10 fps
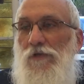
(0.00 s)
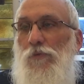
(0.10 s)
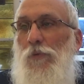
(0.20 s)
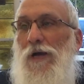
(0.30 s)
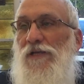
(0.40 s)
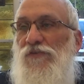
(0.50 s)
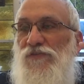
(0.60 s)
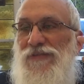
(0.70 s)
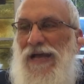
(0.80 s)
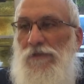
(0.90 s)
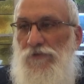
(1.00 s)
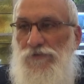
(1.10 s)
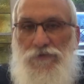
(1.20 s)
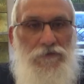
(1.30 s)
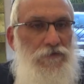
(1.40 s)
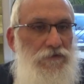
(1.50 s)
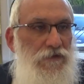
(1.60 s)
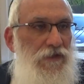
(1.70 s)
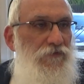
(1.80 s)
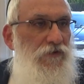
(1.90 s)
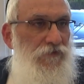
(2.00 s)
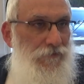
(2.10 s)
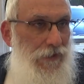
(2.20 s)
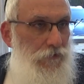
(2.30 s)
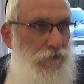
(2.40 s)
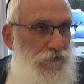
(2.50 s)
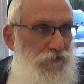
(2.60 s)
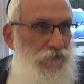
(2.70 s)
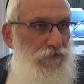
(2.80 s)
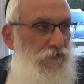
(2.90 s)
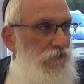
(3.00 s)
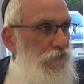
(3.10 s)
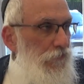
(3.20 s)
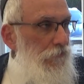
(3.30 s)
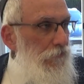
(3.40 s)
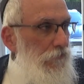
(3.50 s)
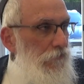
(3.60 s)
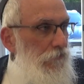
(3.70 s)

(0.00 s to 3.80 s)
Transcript: Why is Dalid the level of Malchus? There's two.